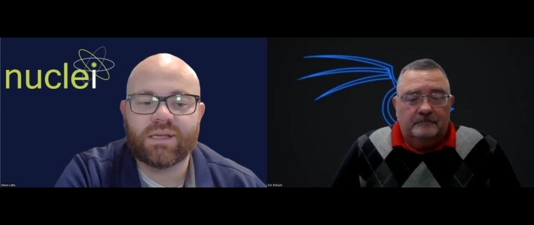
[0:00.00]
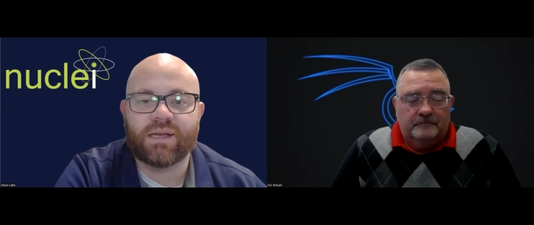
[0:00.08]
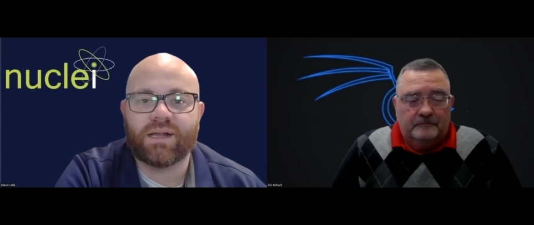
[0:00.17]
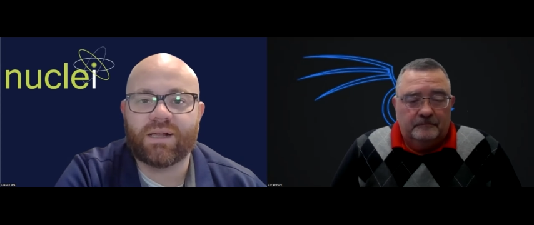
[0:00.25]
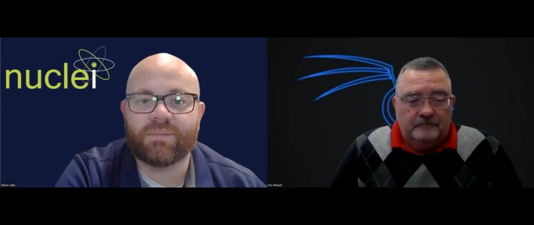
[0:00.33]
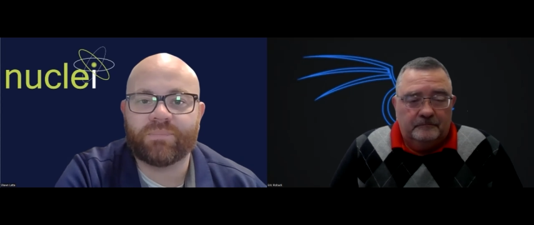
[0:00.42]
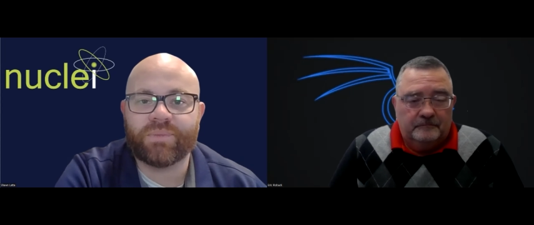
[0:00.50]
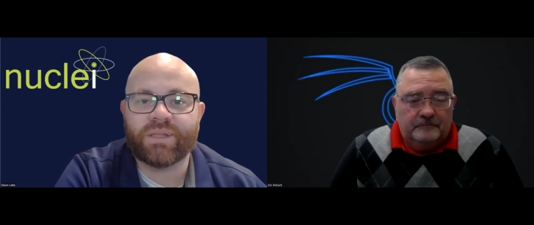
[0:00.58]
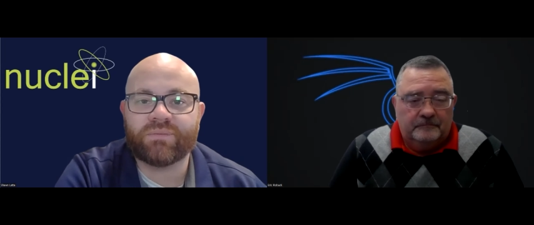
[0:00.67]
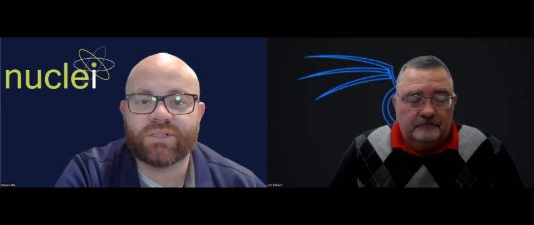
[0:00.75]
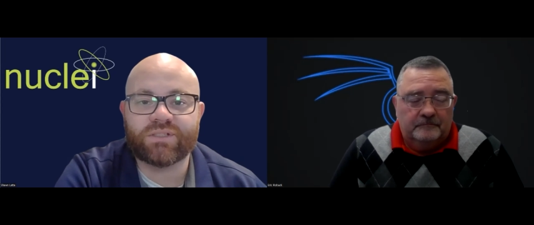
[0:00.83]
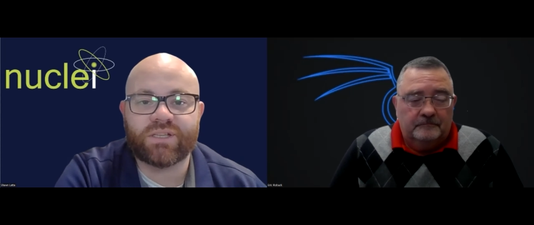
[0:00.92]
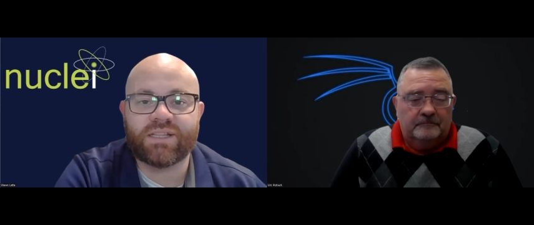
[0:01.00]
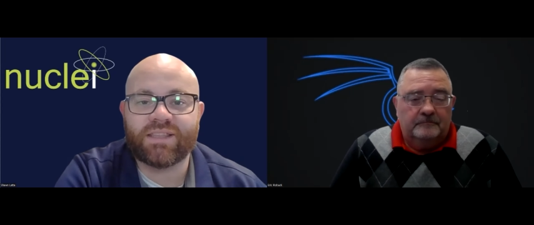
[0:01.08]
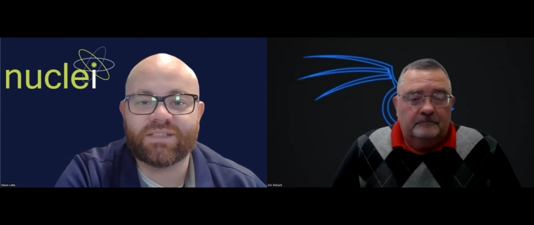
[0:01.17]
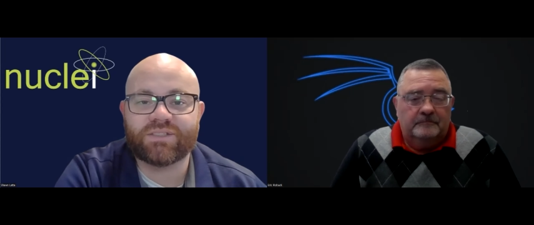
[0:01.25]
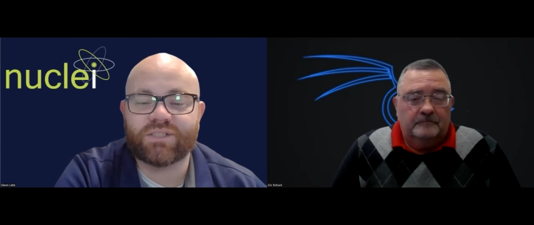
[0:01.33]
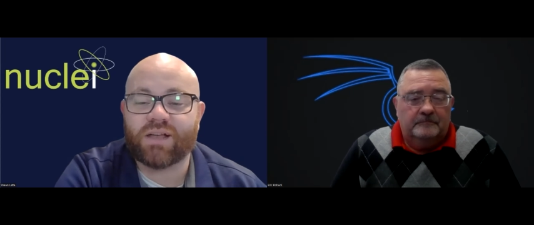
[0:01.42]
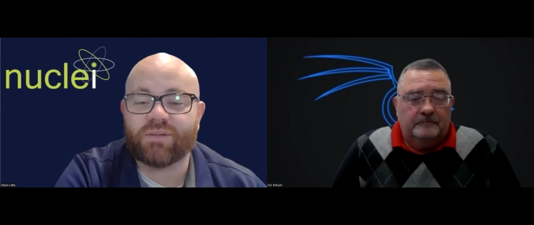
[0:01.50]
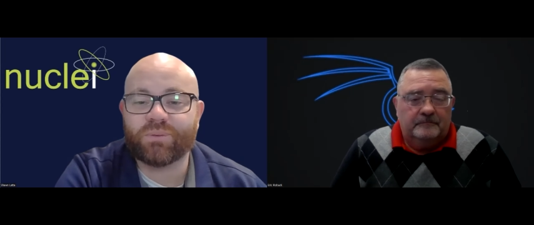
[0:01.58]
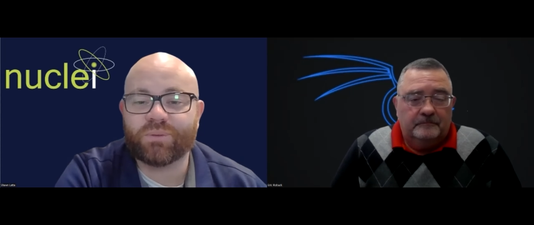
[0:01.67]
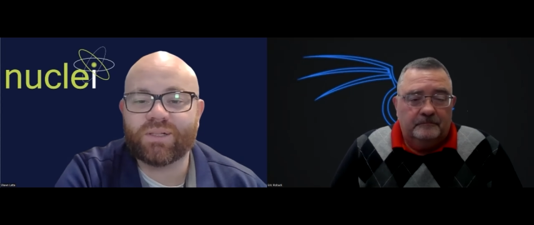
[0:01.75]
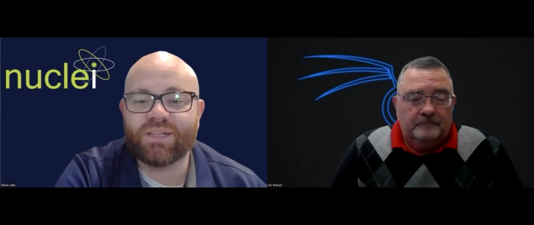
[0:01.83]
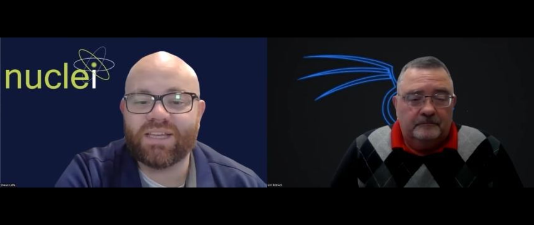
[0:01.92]
Speaker 1: Um, if there's anything
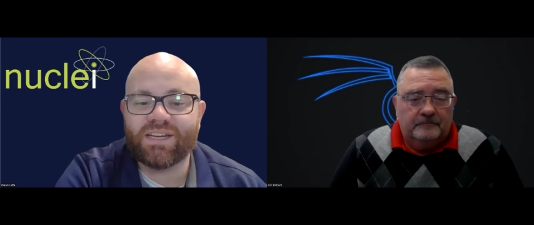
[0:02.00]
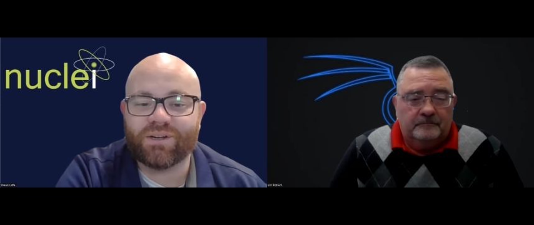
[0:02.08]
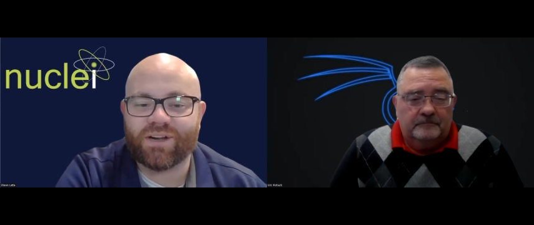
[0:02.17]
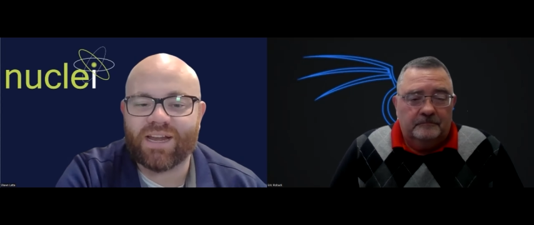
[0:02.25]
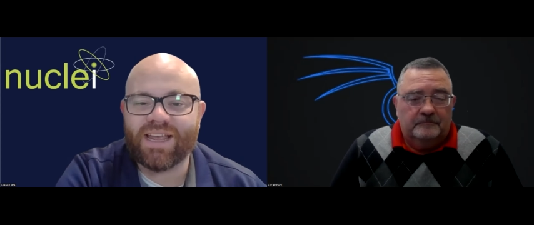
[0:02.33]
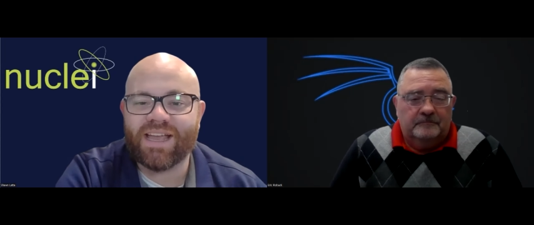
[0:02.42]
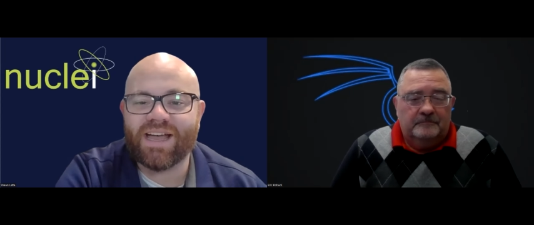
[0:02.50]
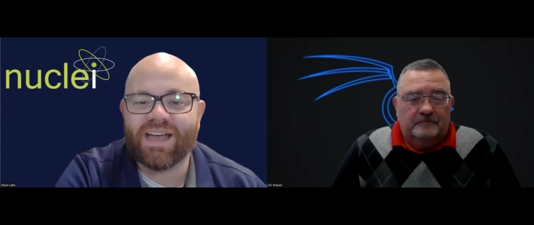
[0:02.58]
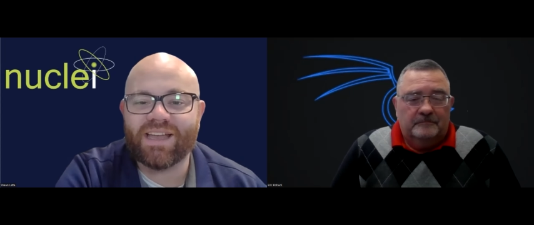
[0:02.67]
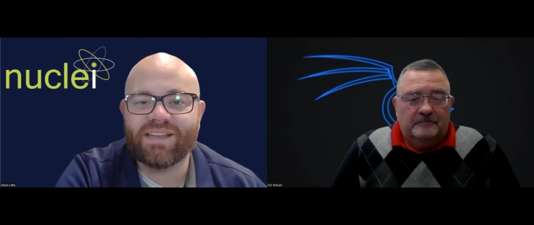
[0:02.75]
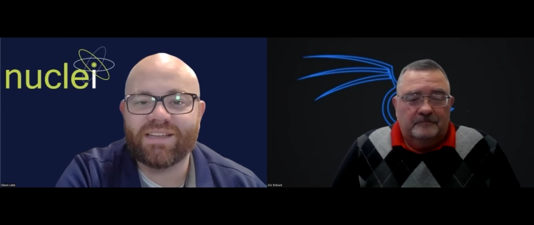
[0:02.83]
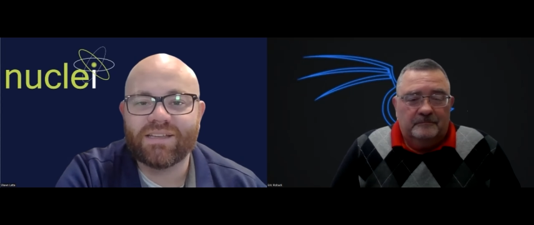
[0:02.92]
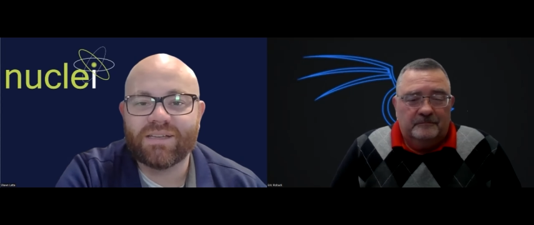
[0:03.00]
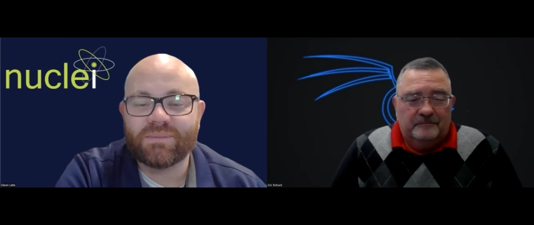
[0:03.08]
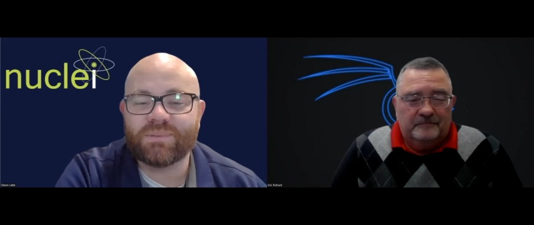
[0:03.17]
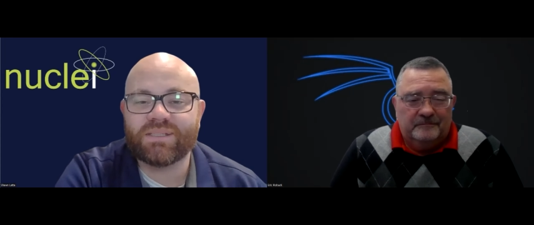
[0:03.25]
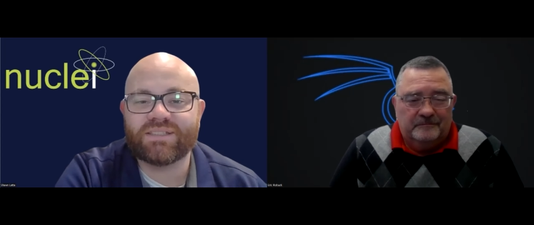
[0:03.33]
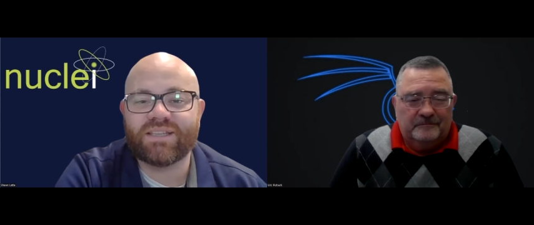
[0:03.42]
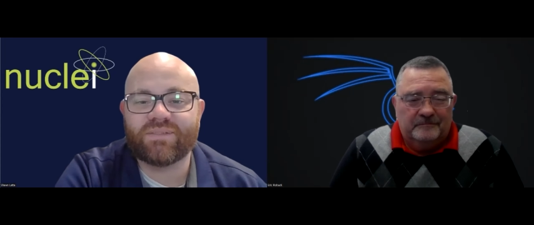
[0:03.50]
software related or AI, please